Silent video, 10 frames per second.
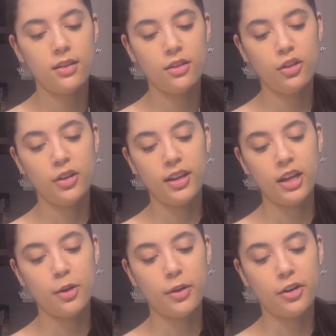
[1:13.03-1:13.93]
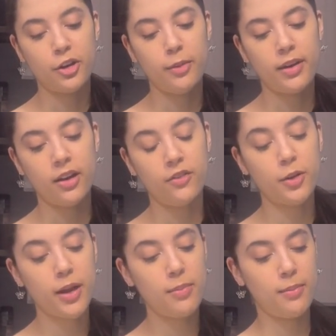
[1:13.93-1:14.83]
you can get your buttercream out of your
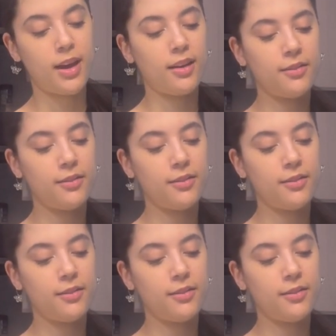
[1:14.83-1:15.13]
piping bag.